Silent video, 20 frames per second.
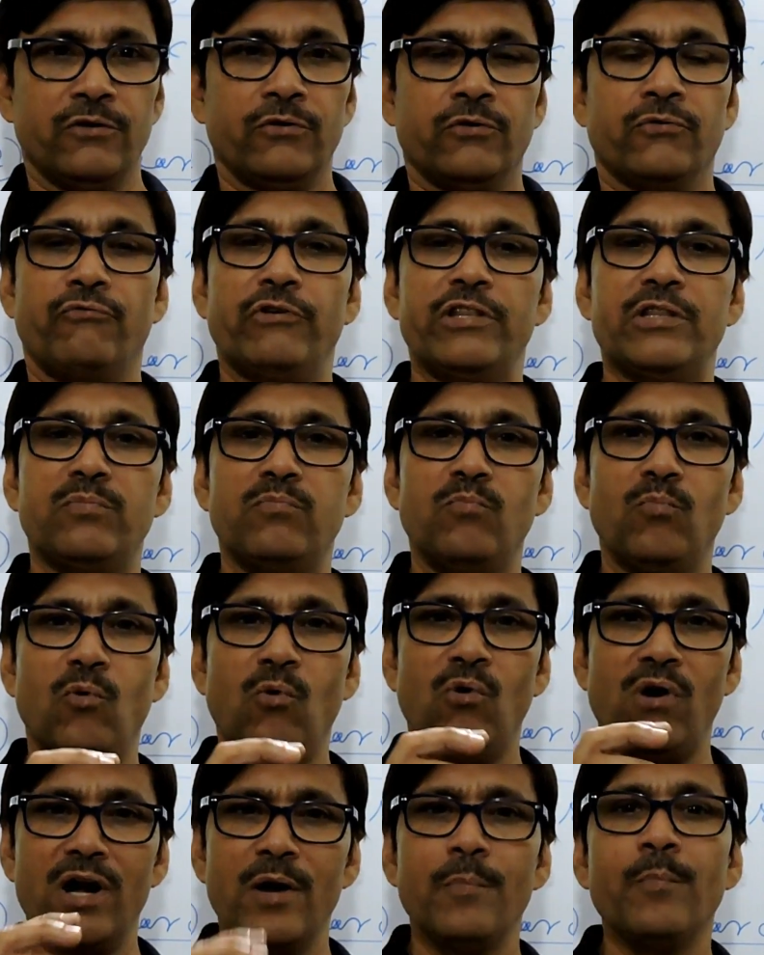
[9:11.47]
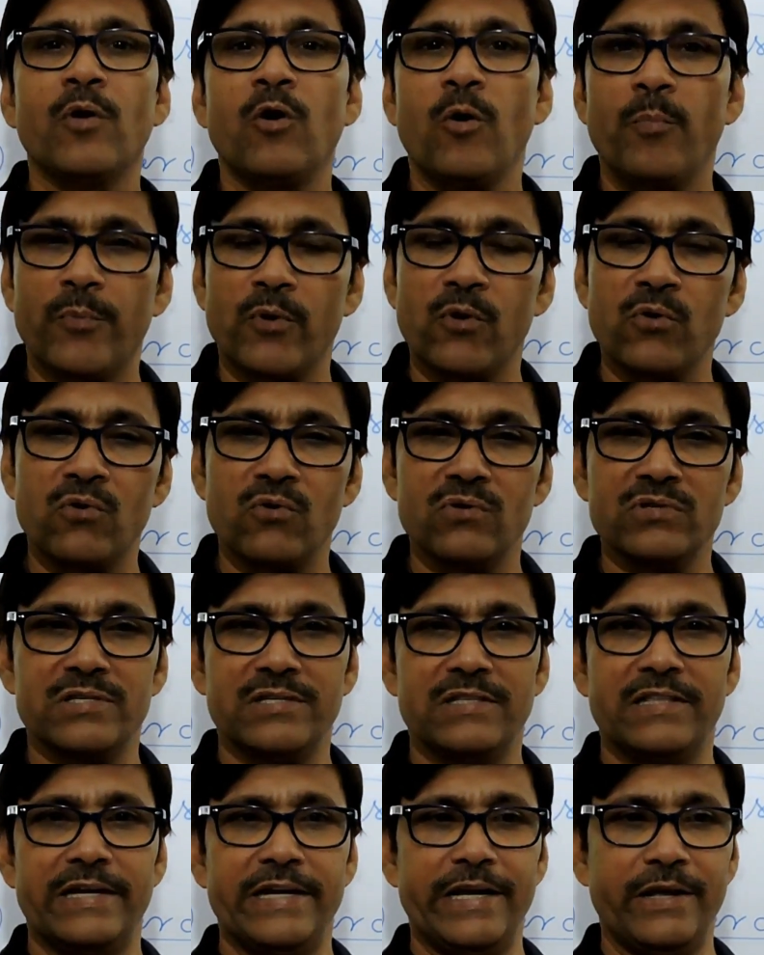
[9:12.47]
With more number of protons in
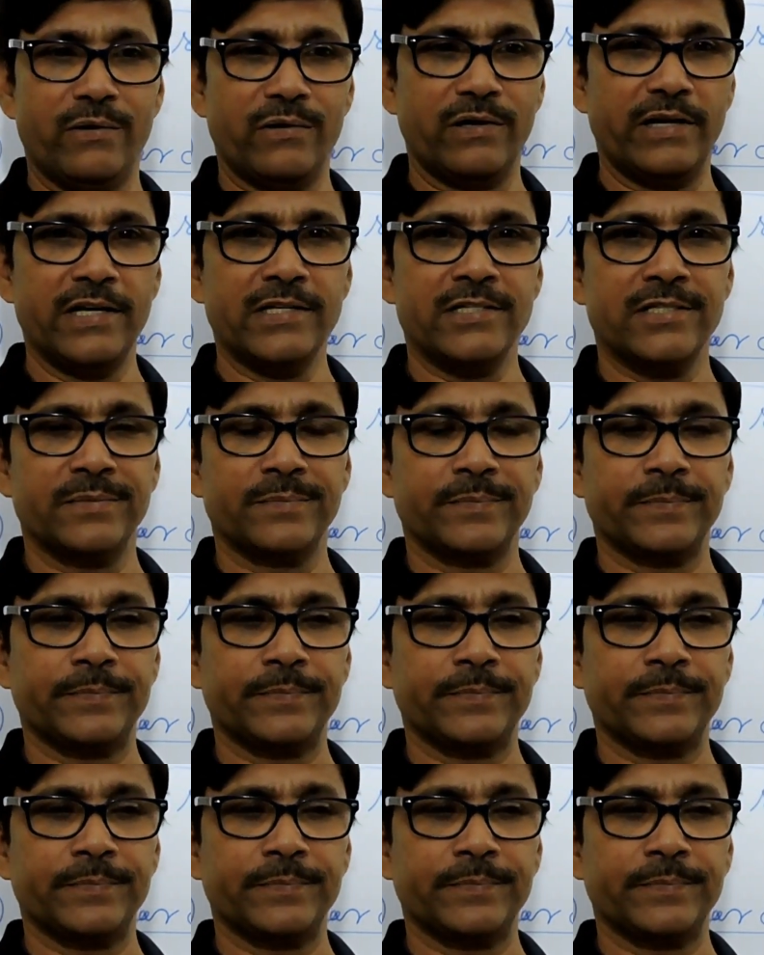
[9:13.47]
the nucleus,